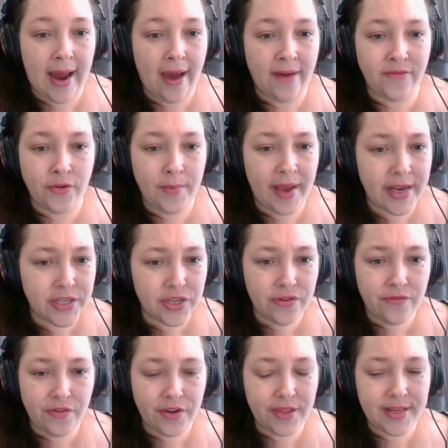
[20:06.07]
an affirmation
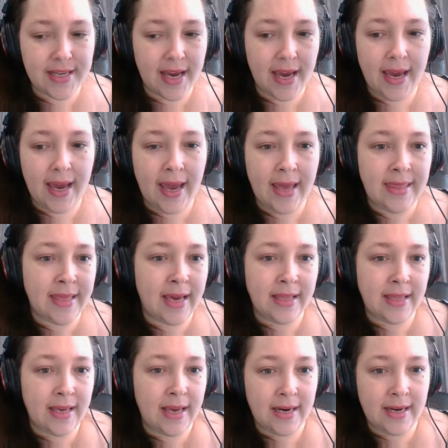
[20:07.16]
for the day, and then at
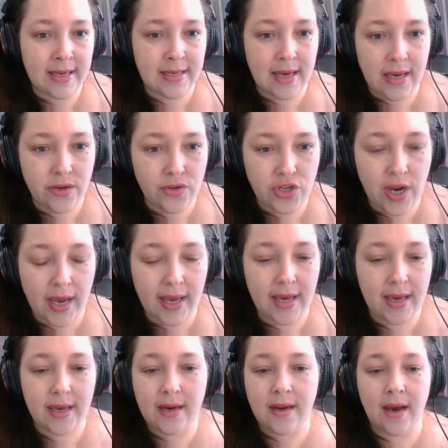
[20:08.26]
the end of the day, you check
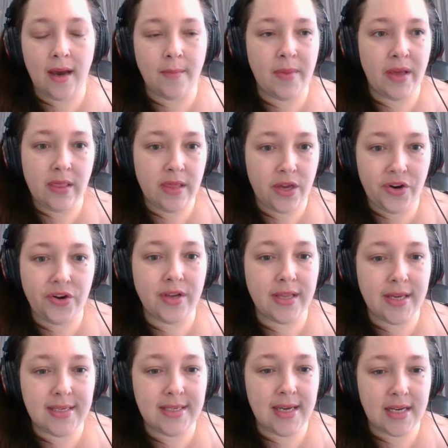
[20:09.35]
in. It
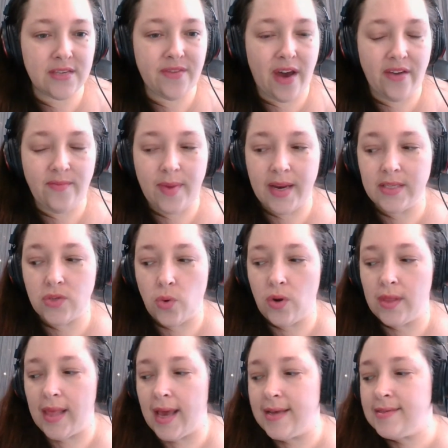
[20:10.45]
literally takes 5 minutes or
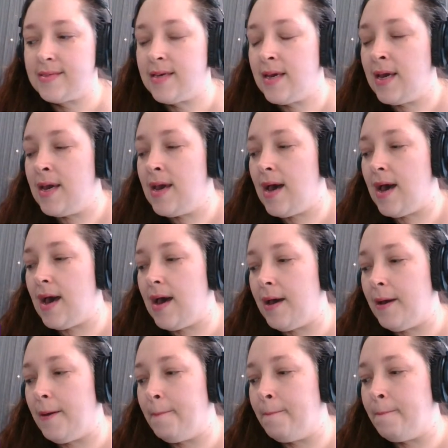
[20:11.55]
less.
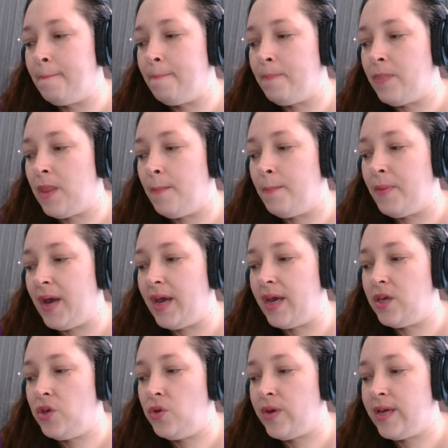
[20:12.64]
But
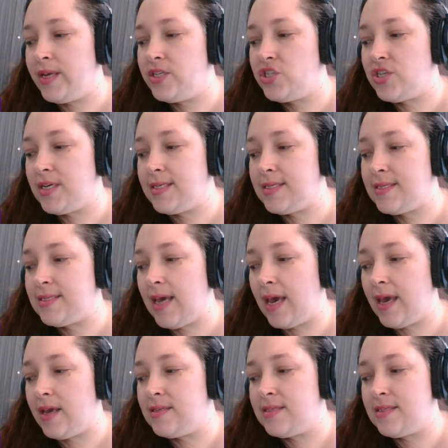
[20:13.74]
you can just
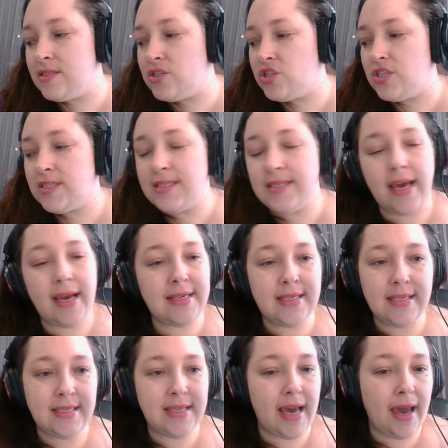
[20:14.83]
saying,
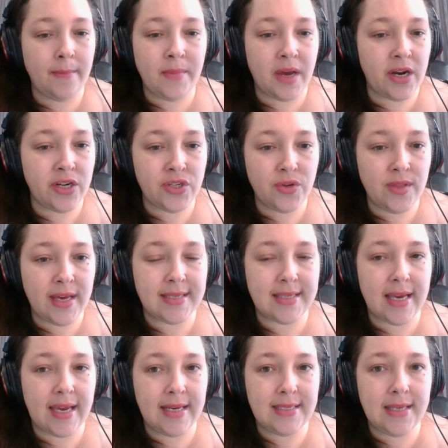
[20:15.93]
today I'm going to do this.
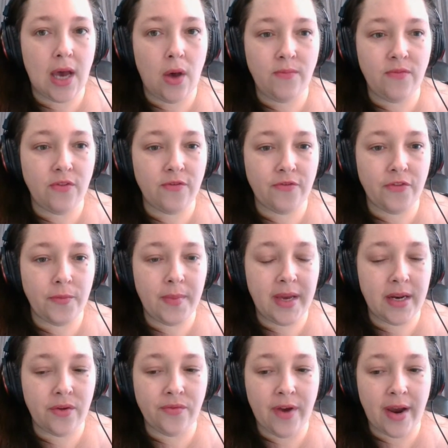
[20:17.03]
And it's helpful for me
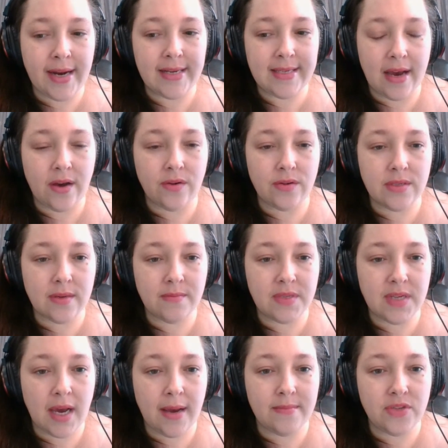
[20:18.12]
to write it down.
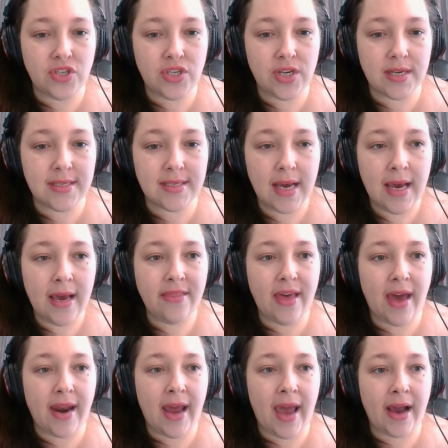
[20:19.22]
Sometimes just
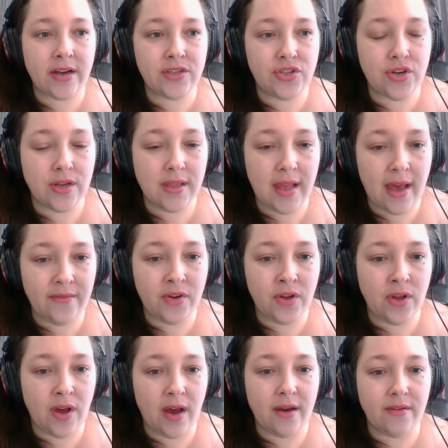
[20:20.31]
that extra level
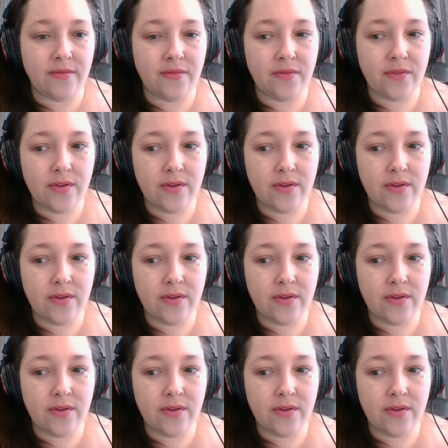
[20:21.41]
of